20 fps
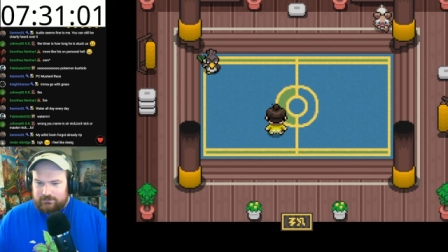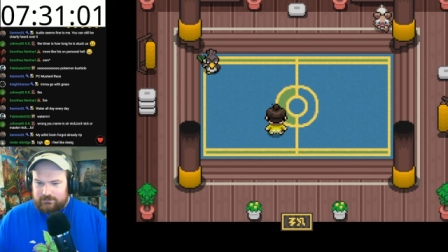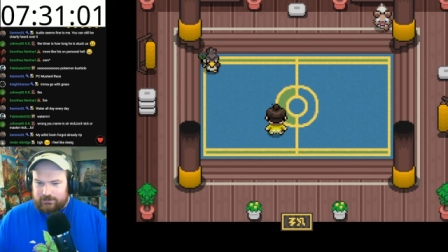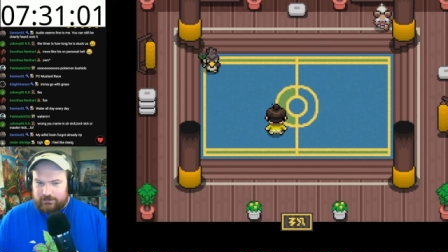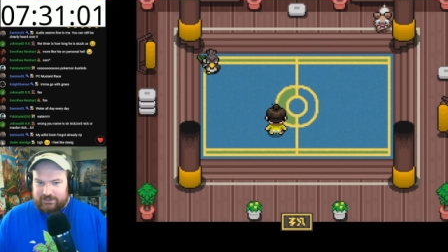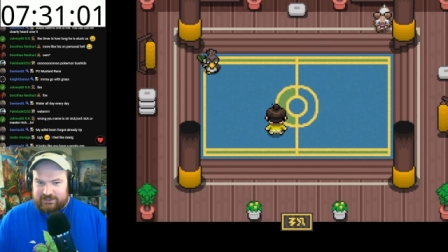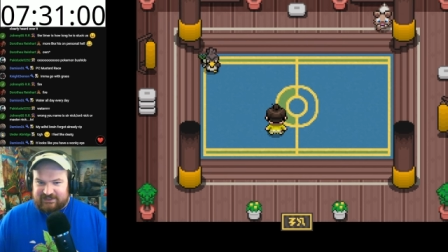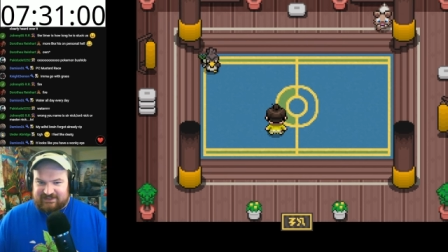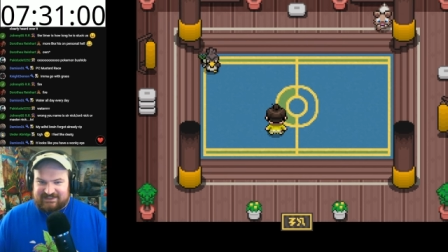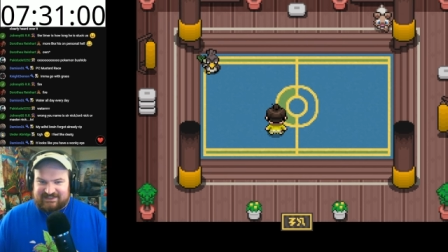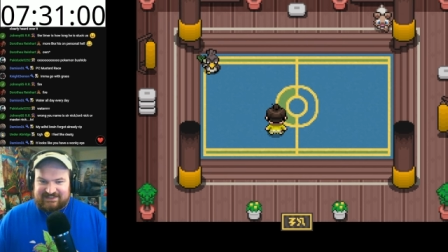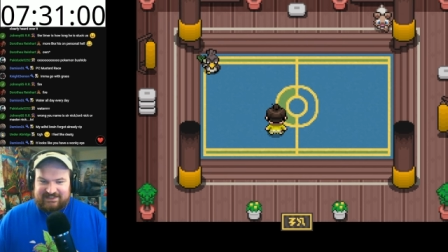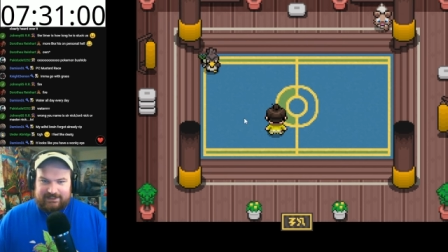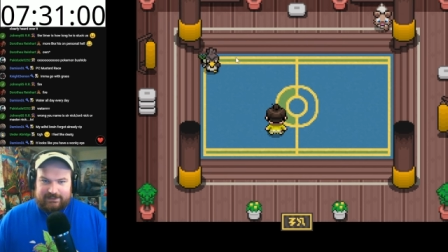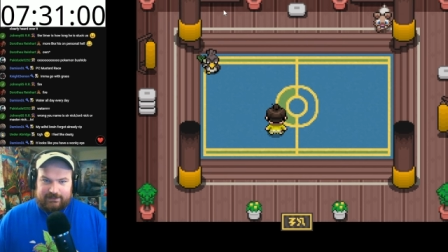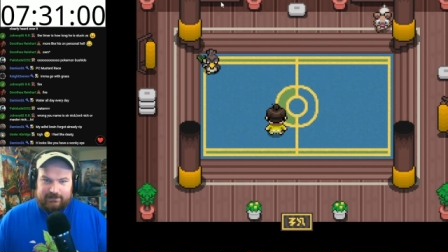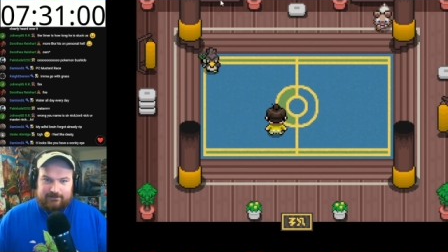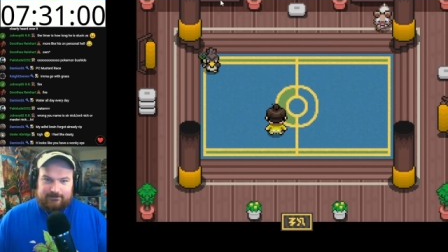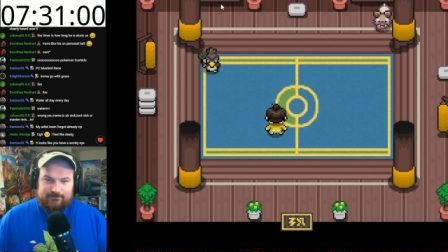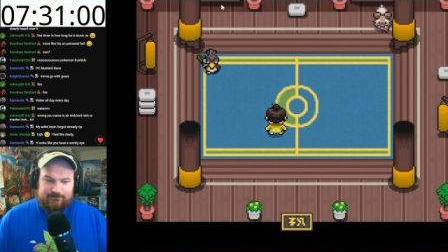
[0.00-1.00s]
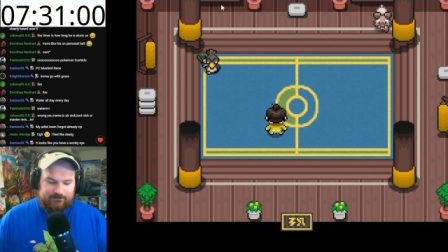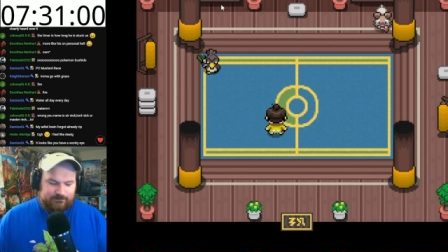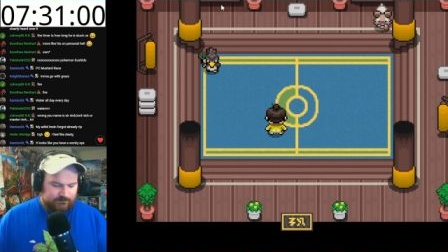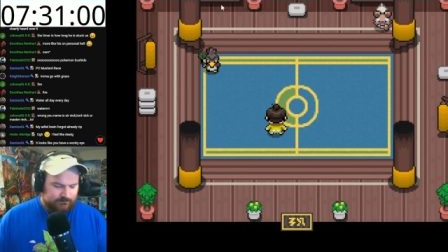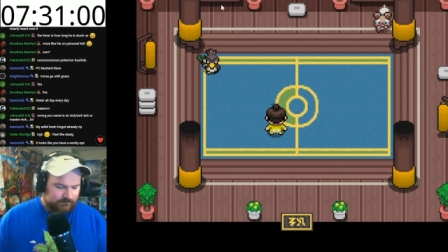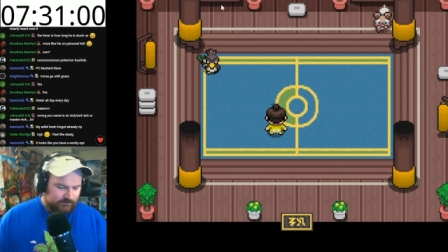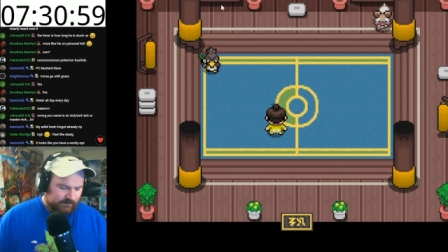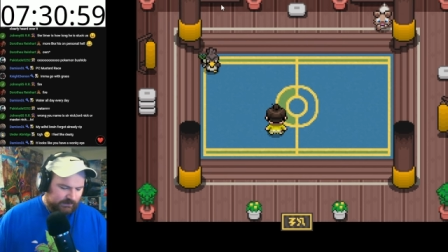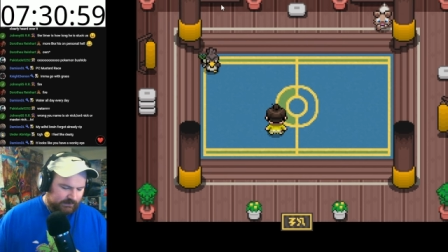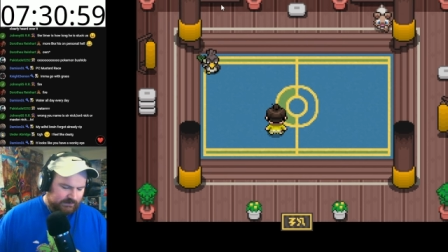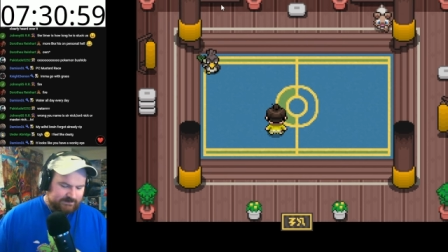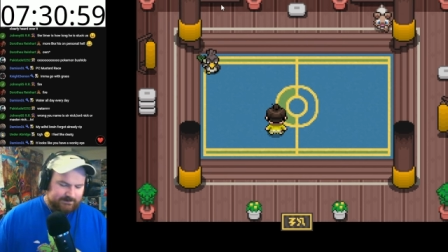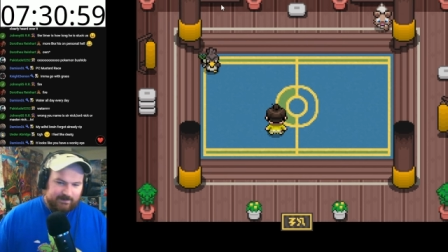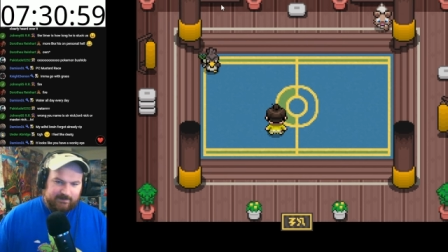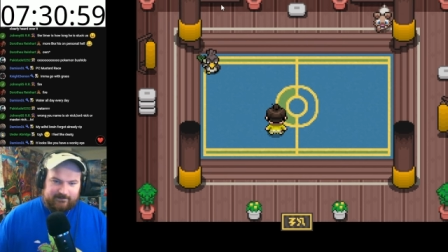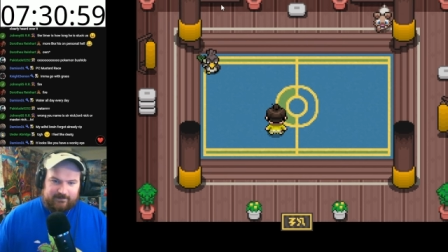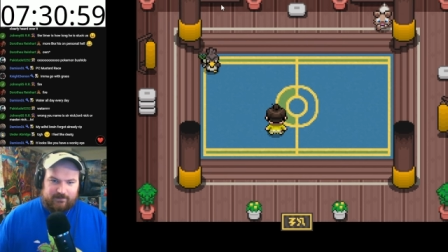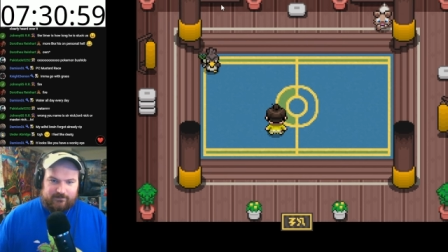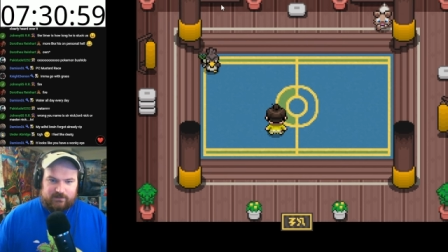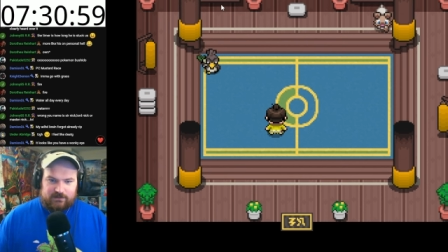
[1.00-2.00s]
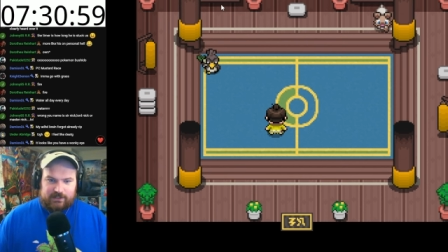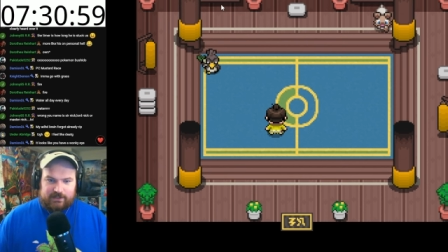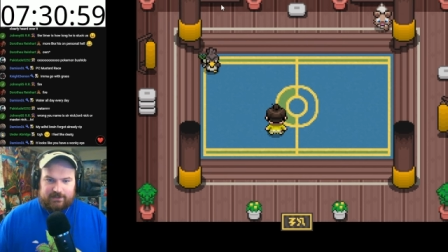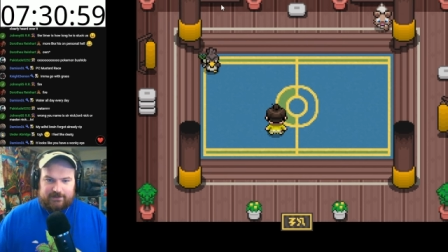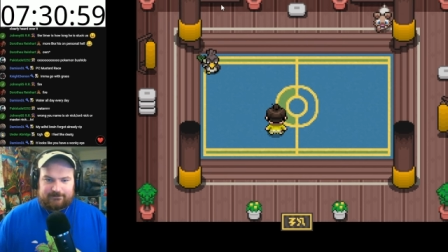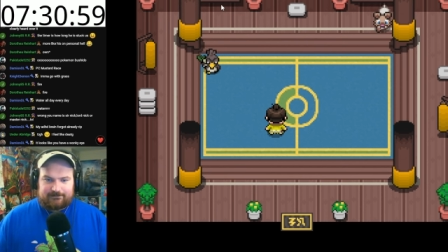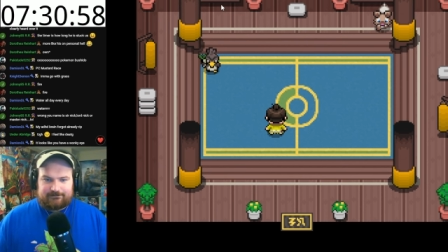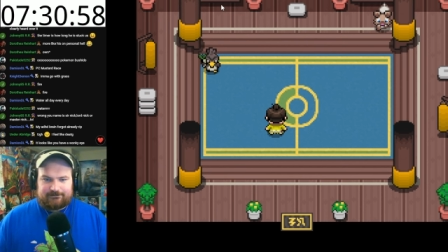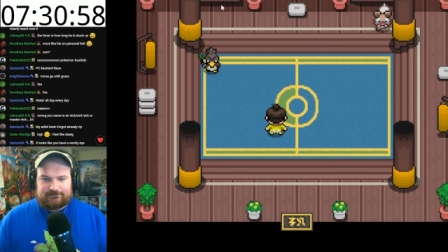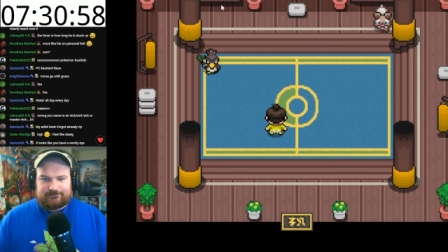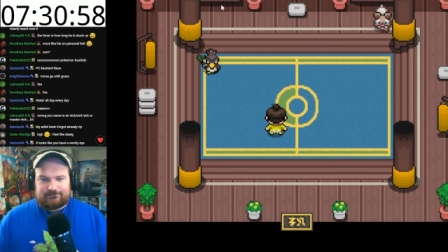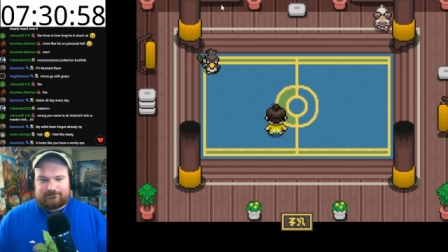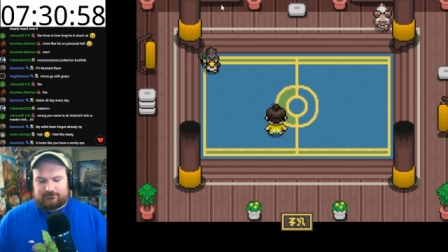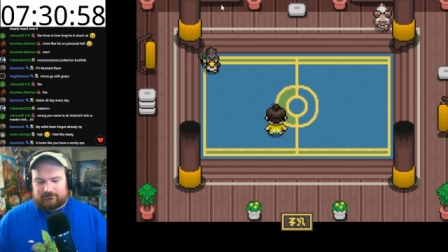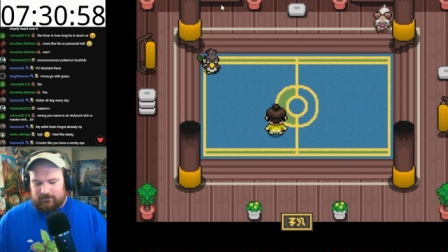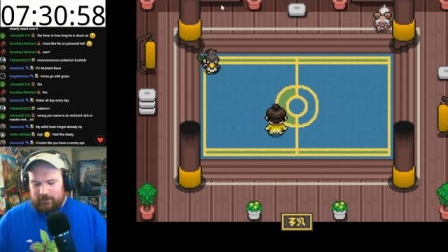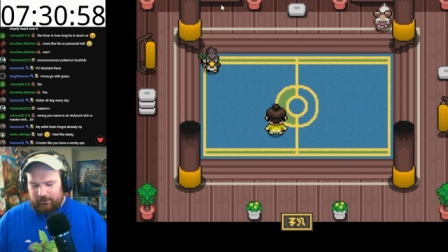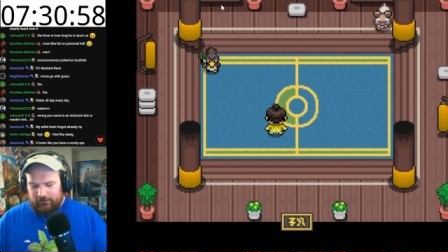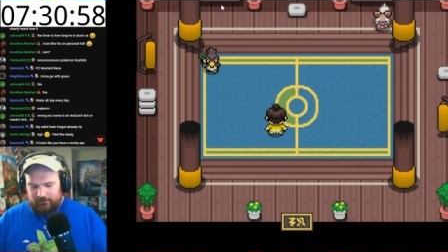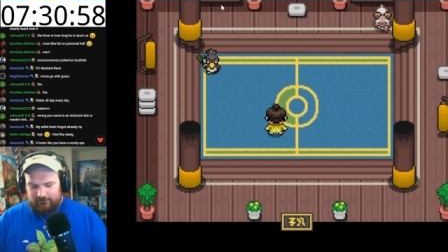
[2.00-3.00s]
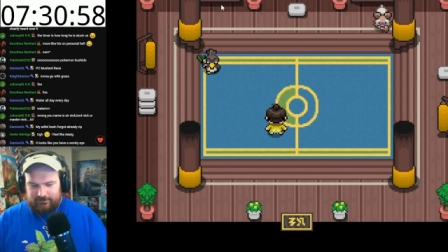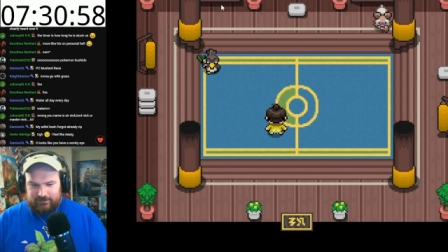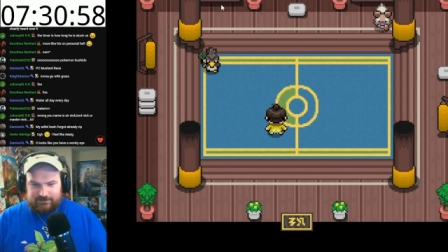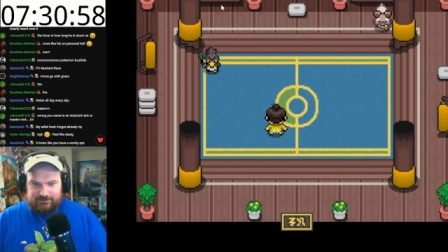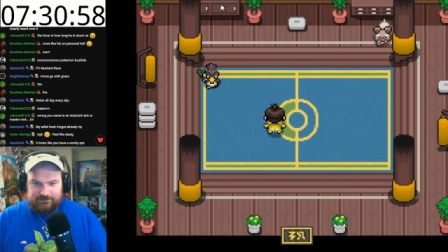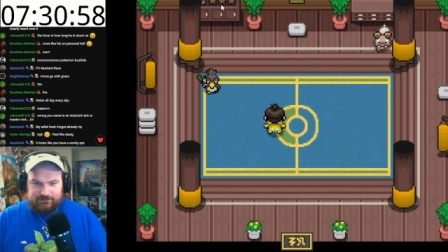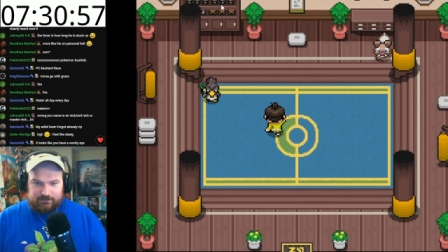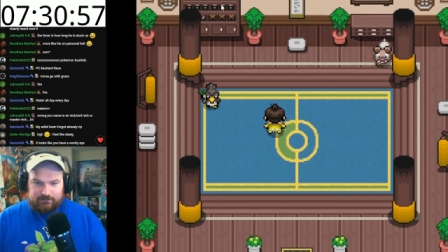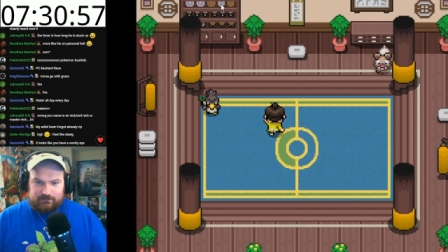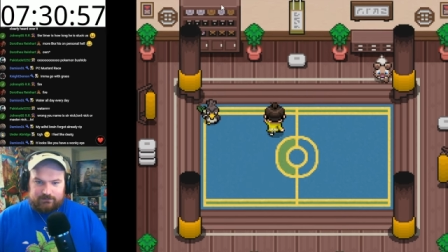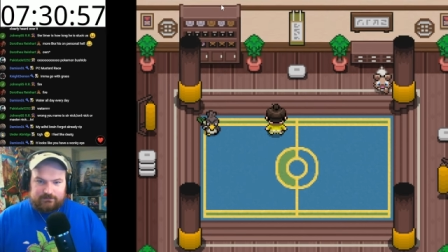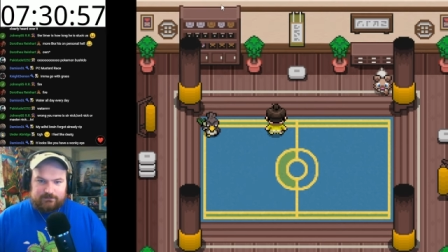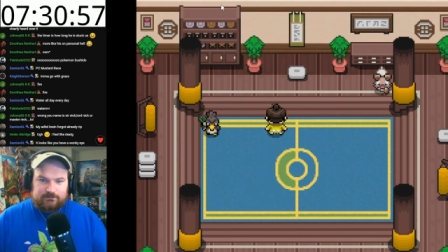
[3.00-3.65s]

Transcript: I think it's Z. It's my favorite letter. I don't know if that's true.